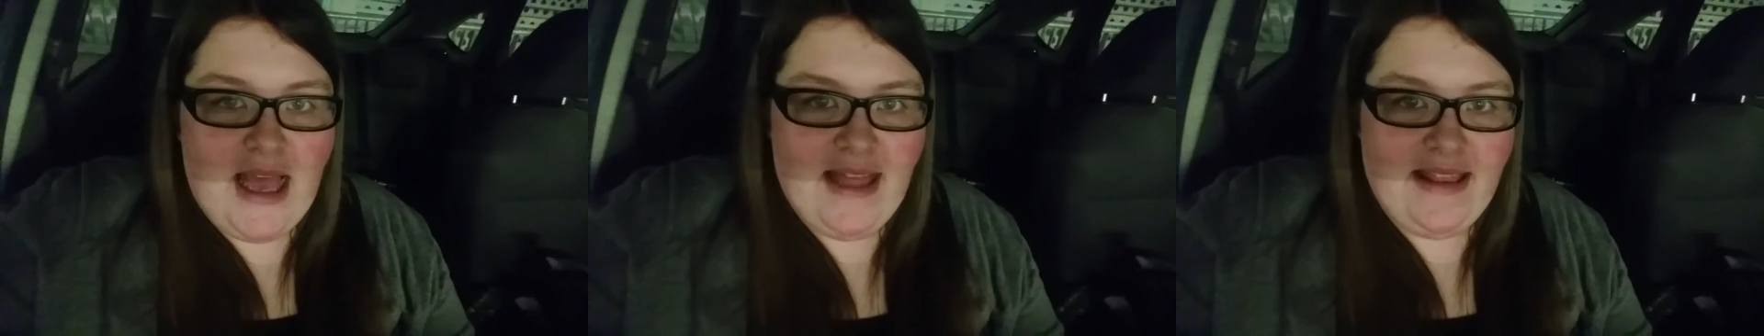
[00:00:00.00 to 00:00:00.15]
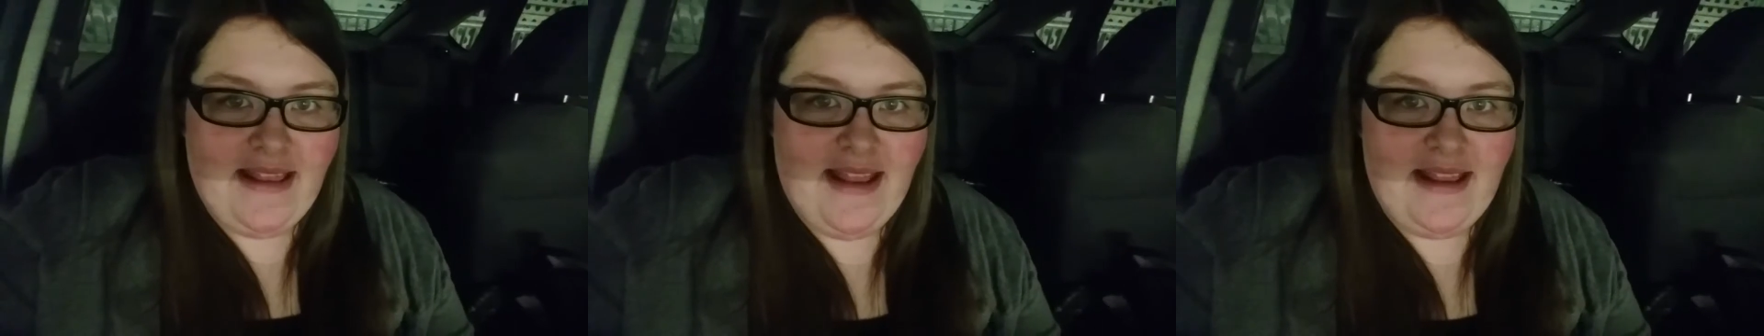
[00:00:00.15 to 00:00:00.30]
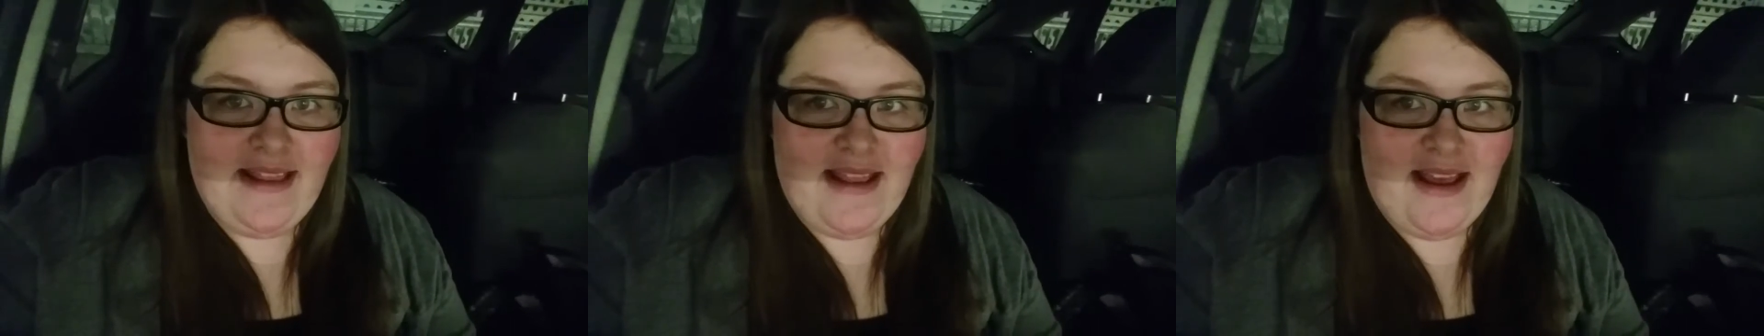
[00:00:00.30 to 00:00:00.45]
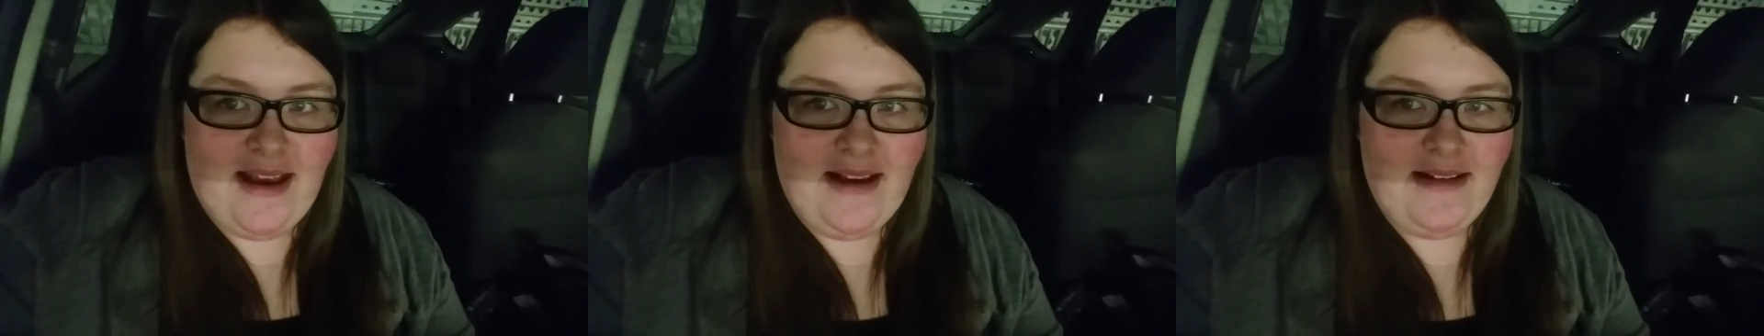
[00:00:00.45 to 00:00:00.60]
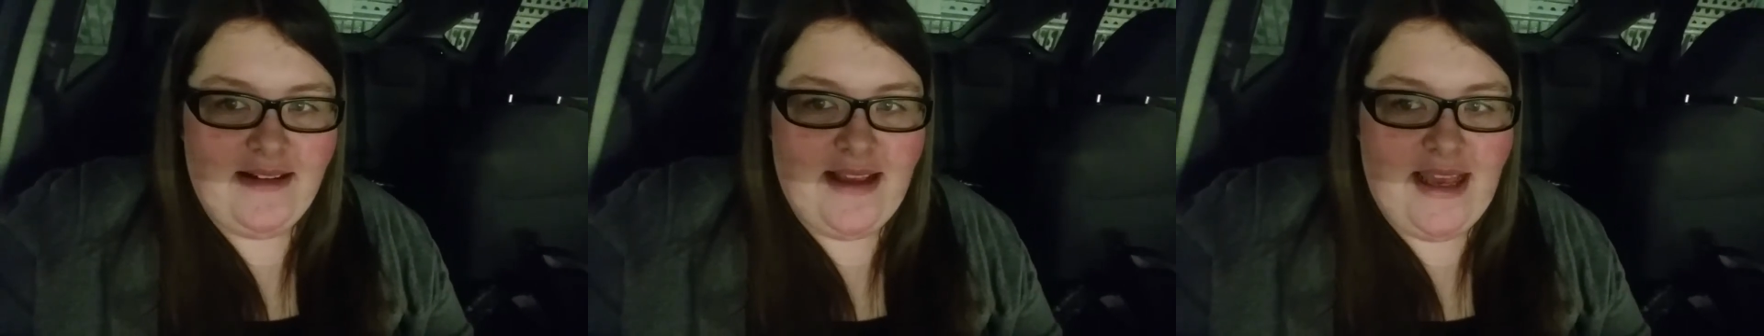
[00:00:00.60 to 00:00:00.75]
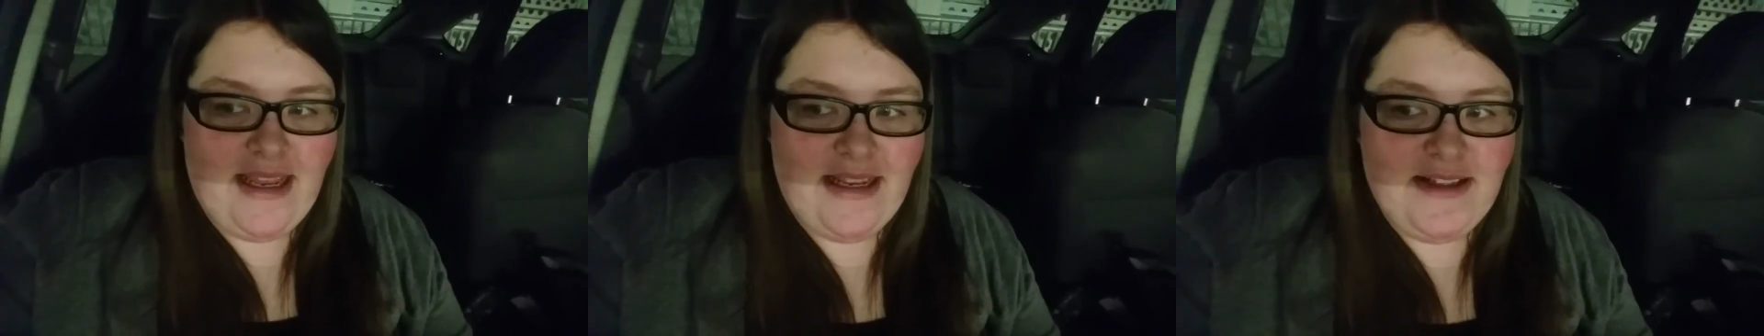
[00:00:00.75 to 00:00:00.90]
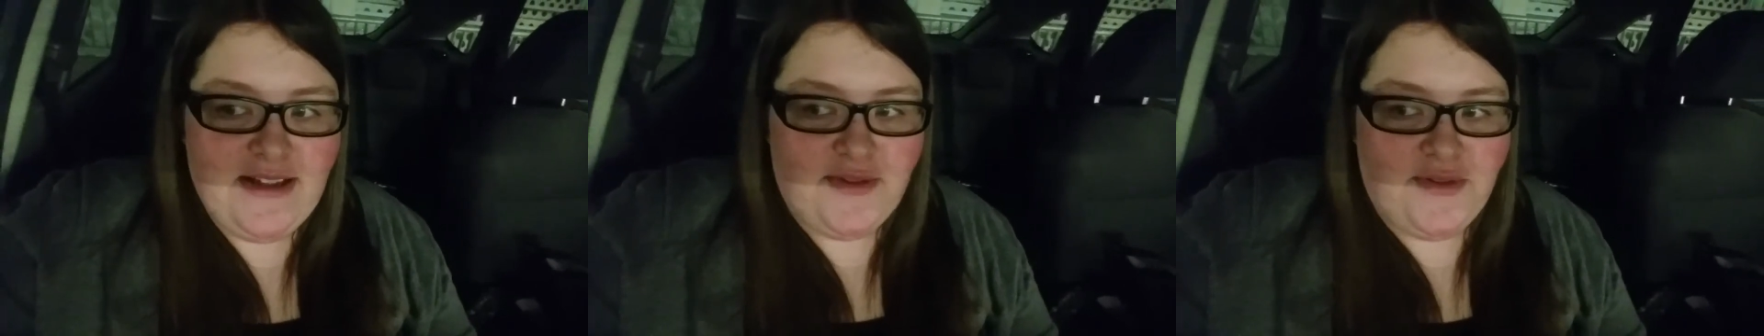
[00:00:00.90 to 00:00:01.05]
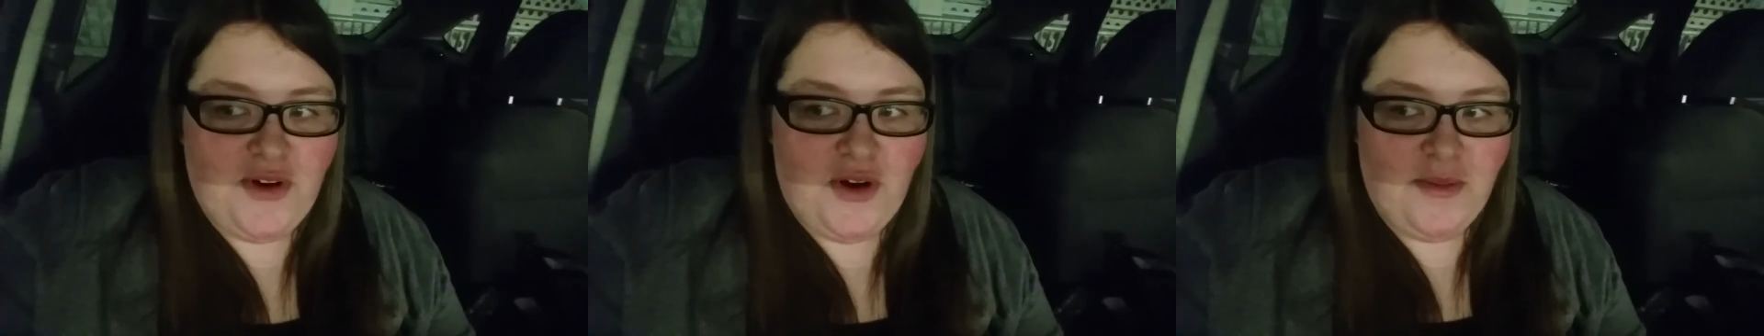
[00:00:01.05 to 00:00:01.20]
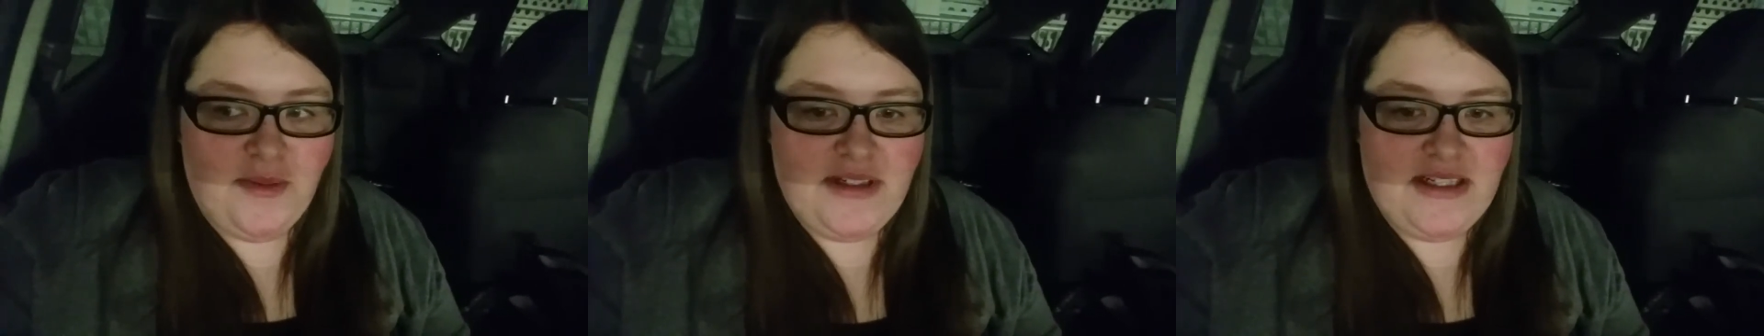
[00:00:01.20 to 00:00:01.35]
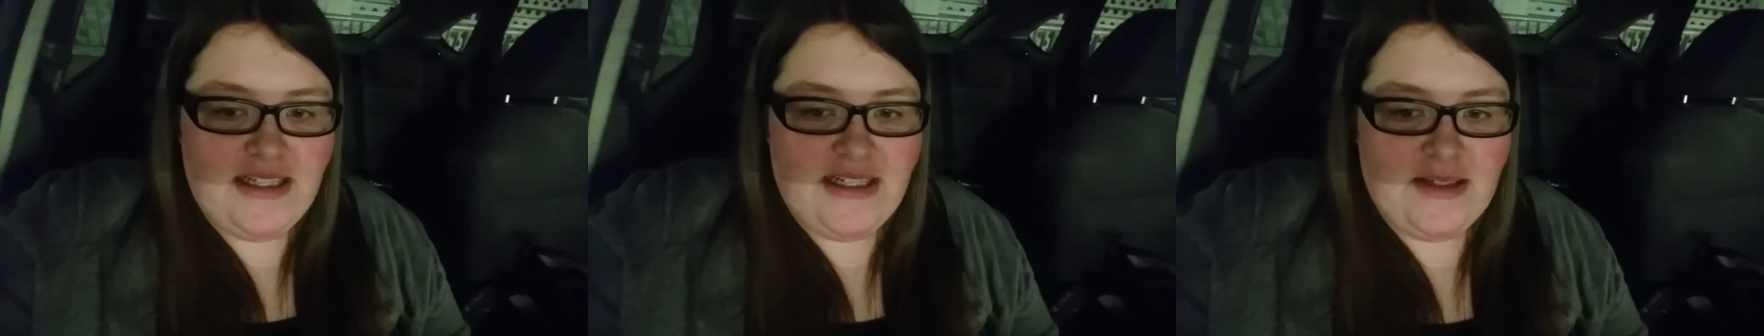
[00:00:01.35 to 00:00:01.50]
and then that hint of
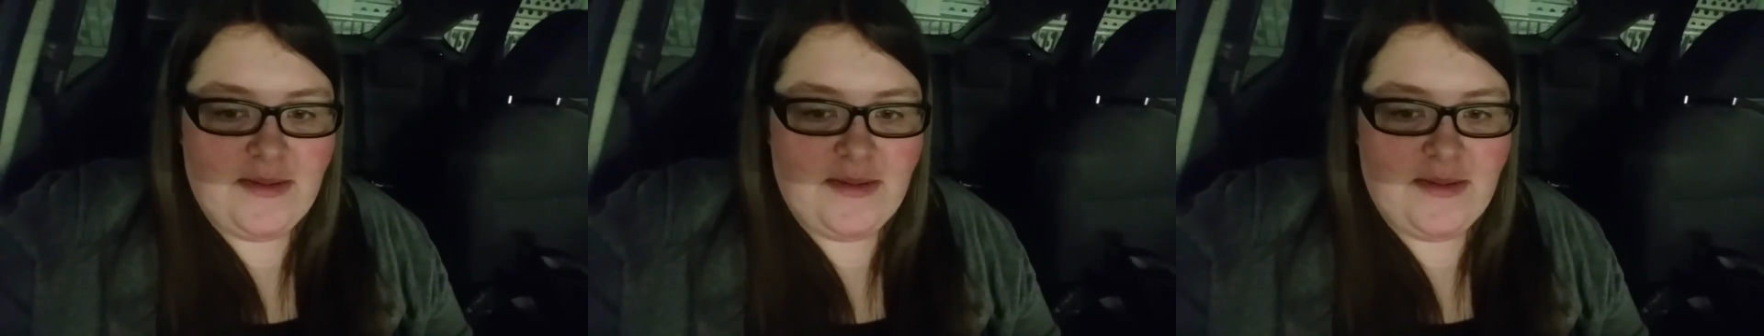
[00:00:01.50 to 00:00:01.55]
comedy